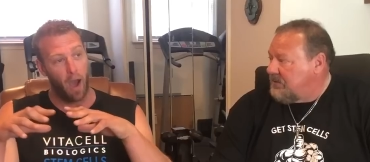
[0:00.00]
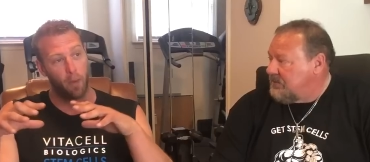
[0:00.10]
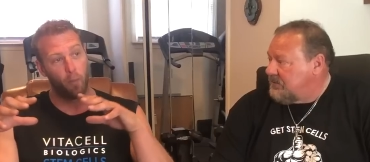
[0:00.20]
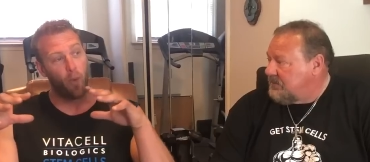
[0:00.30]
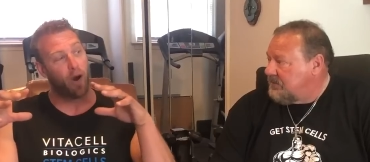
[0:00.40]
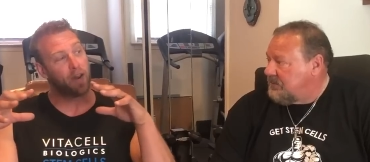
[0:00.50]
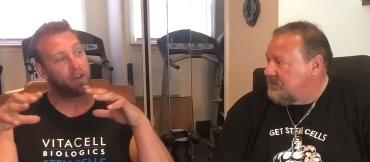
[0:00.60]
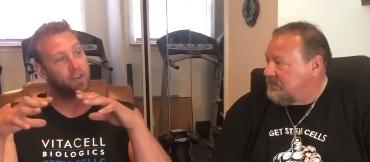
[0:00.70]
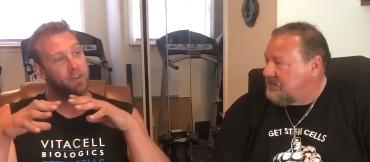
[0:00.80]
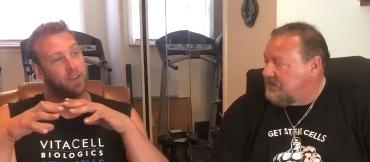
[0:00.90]
Speaker 1: I want to
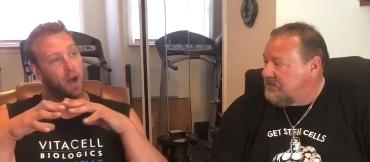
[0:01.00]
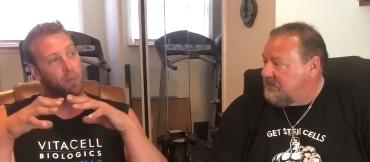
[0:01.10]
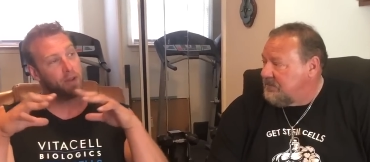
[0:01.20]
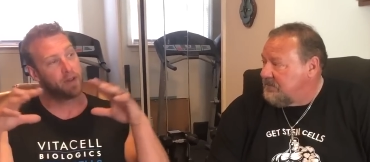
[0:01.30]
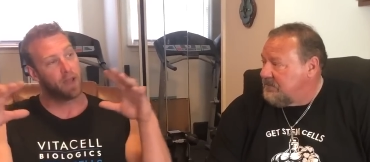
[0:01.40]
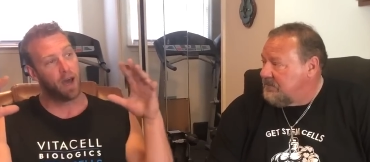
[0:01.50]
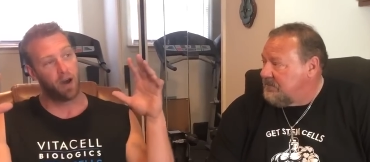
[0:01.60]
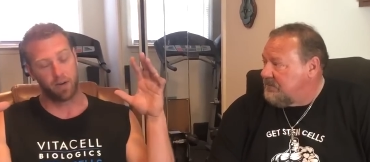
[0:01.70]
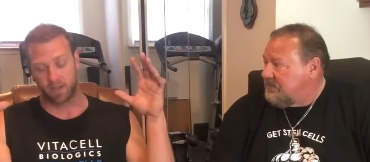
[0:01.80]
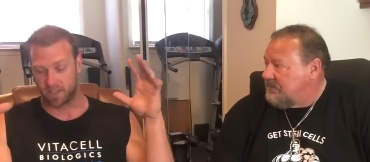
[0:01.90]
dumb it
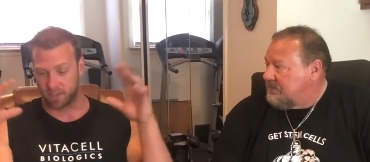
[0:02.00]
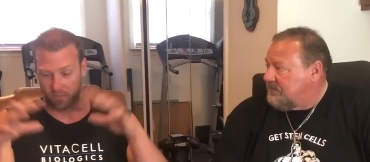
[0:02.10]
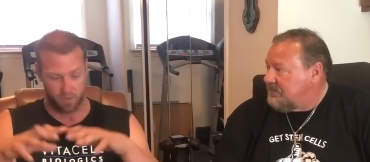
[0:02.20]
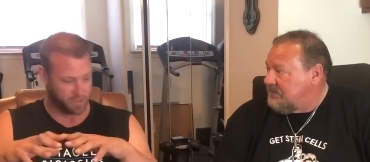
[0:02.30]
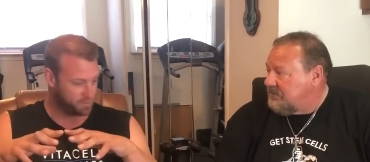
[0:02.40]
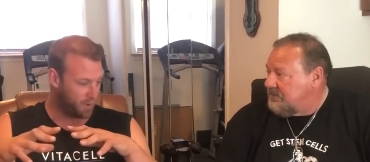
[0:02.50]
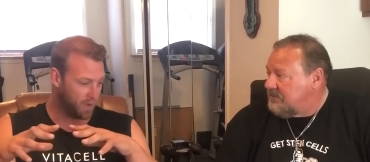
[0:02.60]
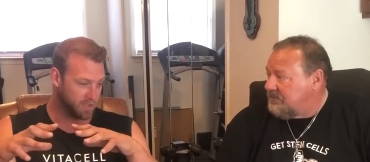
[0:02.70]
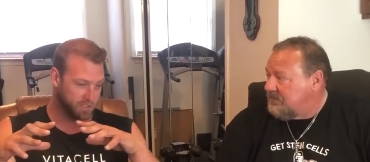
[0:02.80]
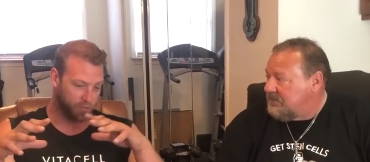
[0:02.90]
down as simply as
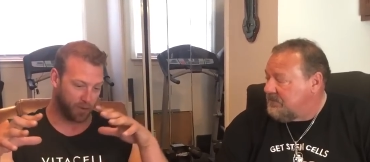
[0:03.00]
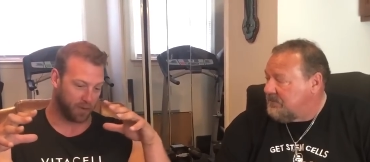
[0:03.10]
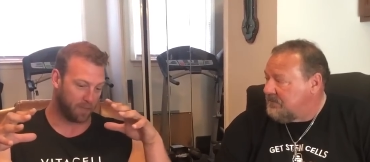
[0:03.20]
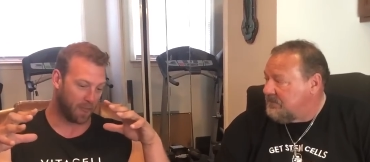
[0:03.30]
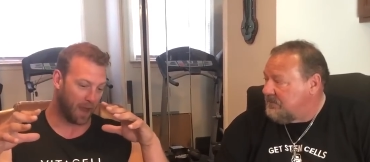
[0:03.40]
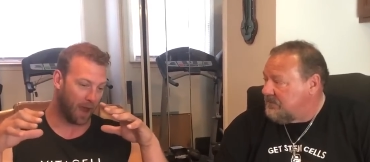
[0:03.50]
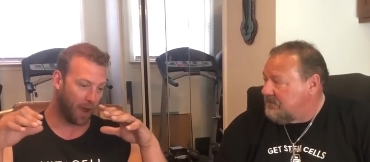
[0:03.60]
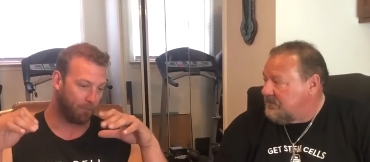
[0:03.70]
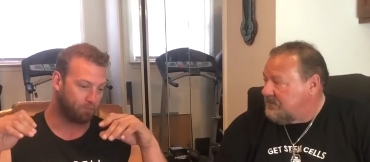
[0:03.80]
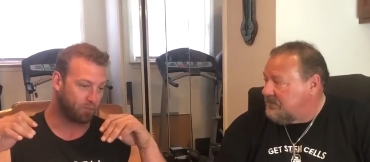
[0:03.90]
possible.
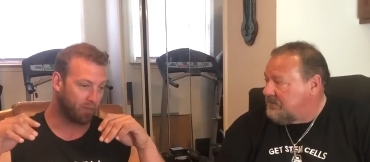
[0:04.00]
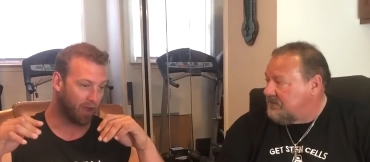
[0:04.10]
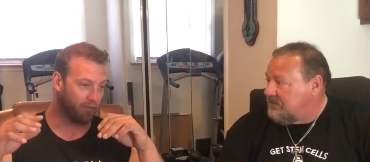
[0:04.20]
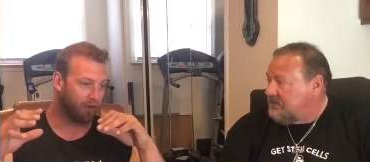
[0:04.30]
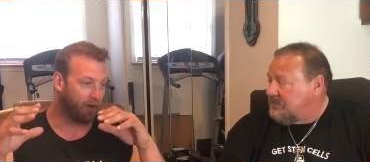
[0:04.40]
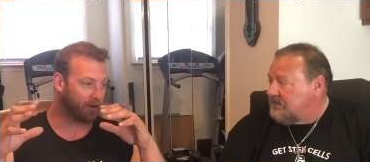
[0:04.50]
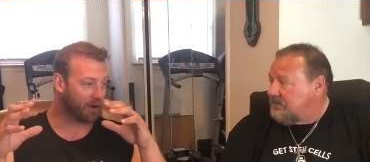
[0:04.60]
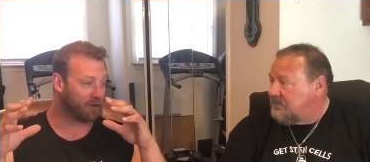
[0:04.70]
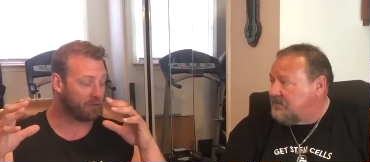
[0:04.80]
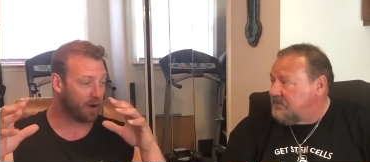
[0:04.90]
Um, I very,
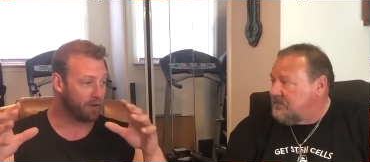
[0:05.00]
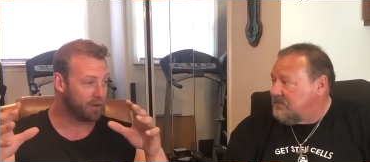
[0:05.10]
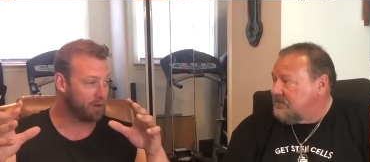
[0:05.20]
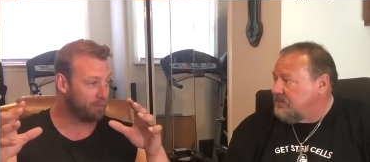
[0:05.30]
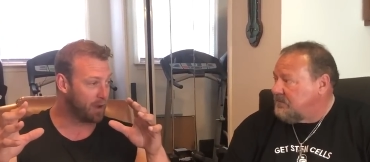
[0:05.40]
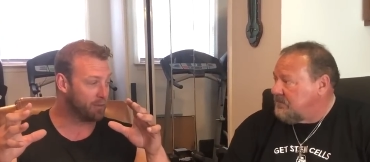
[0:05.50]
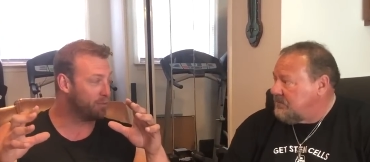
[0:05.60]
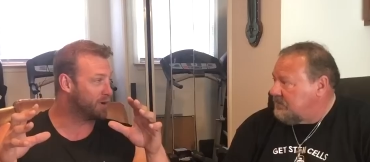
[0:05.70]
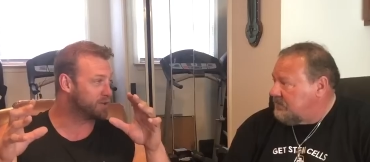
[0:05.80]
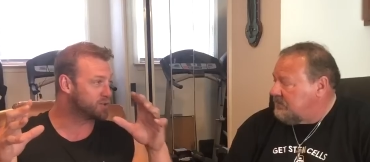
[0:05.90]
got a very good memory,
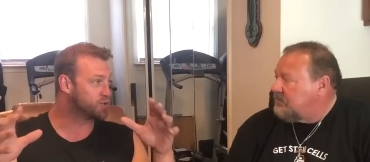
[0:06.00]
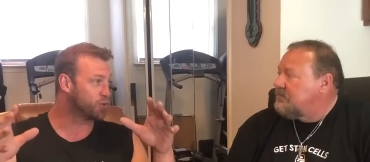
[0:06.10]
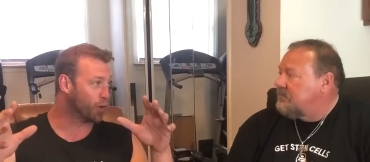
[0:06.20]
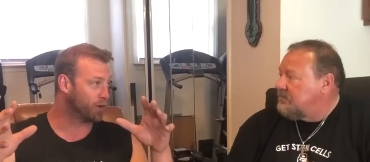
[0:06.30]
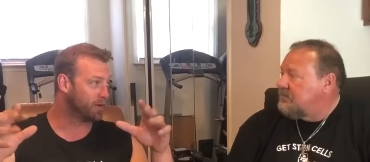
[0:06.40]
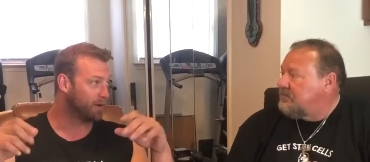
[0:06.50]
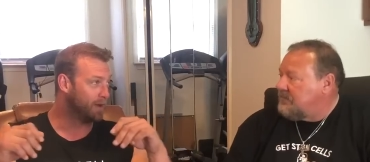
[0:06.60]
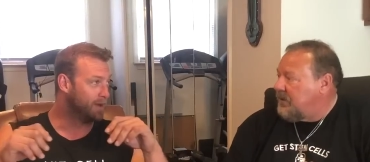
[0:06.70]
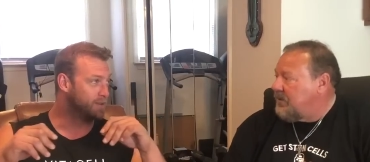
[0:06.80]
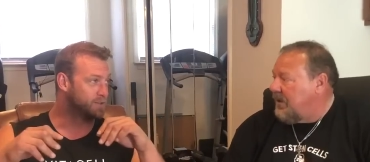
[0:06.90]
but it's short.
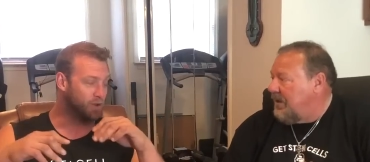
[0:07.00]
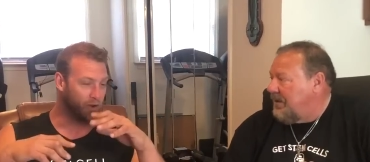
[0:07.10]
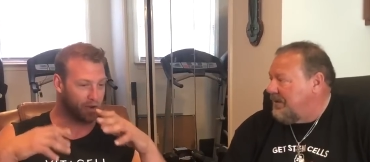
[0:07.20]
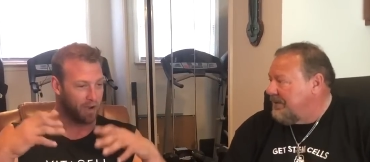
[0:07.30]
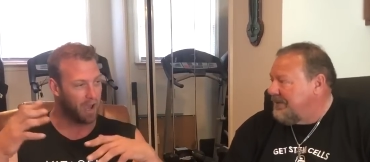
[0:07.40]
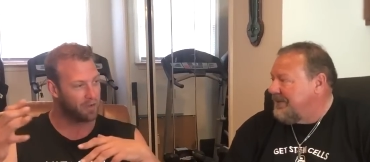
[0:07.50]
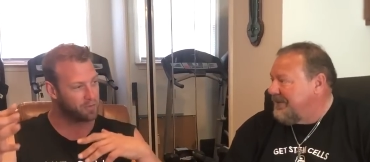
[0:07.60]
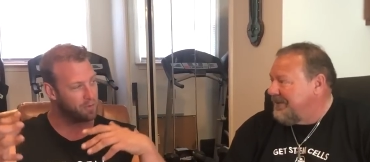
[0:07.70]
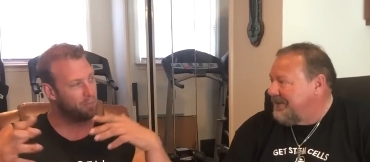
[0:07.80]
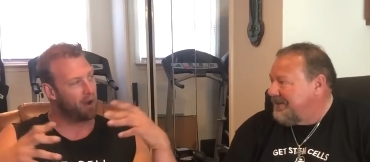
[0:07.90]
Okay. So you're gonna have
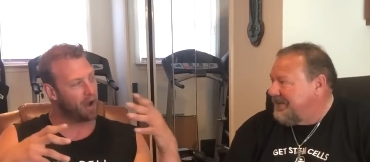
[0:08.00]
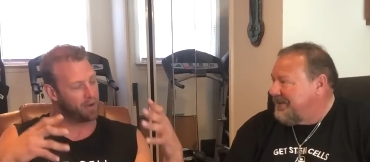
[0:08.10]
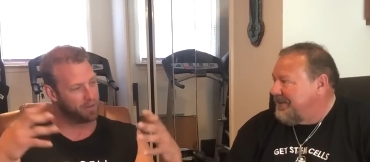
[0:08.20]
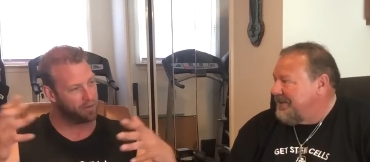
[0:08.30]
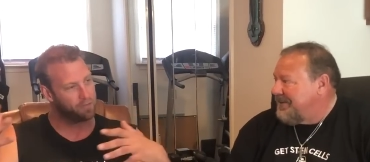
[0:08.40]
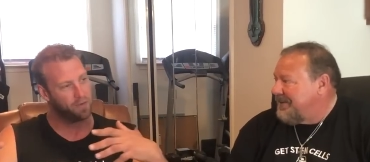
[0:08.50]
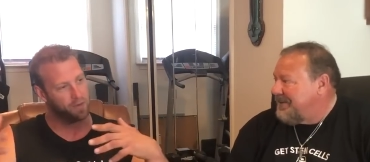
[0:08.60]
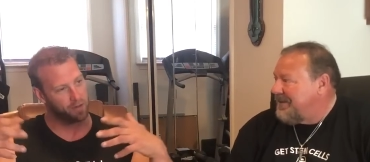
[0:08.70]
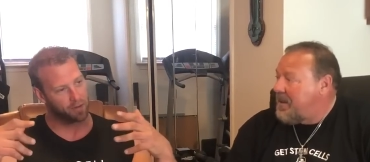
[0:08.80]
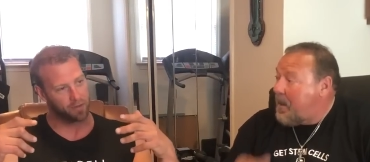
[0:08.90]
to remind me a few
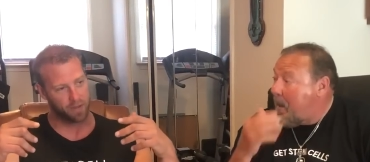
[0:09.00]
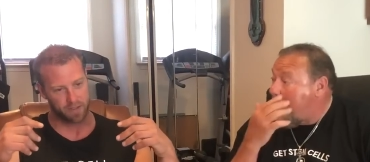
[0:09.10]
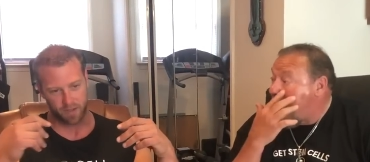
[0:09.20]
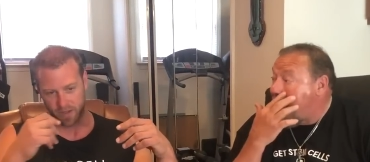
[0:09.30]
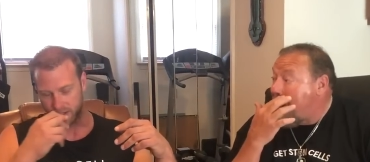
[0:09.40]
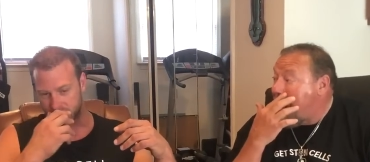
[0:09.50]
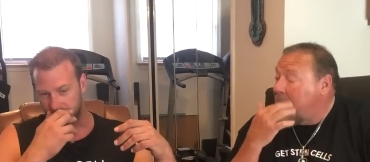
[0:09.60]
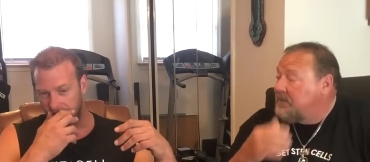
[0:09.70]
little things on this.